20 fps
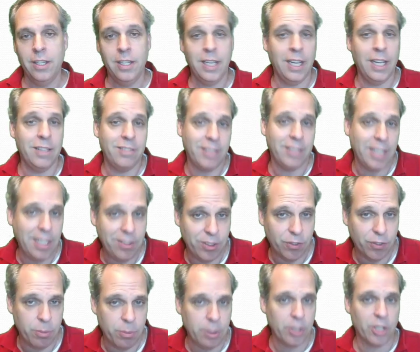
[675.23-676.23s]
And it's easy
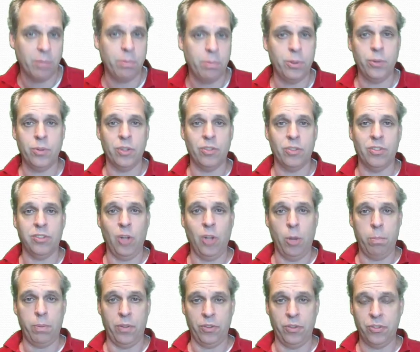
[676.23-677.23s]
for me to compute the
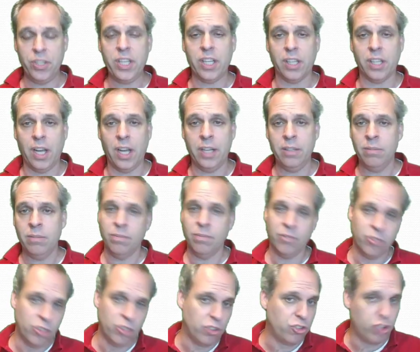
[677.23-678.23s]
slope of the secant line
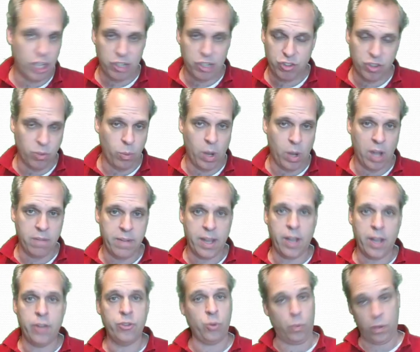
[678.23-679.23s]
to change in the y
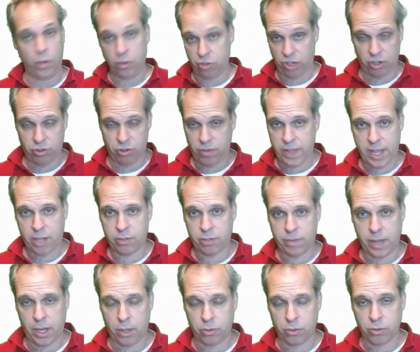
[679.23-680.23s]
values over the change of the x
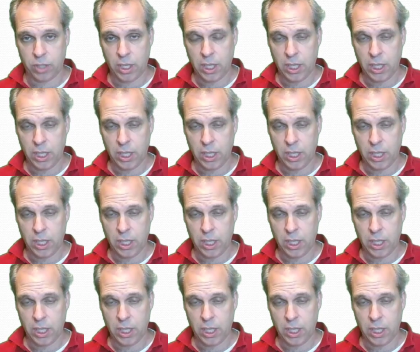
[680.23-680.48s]
values.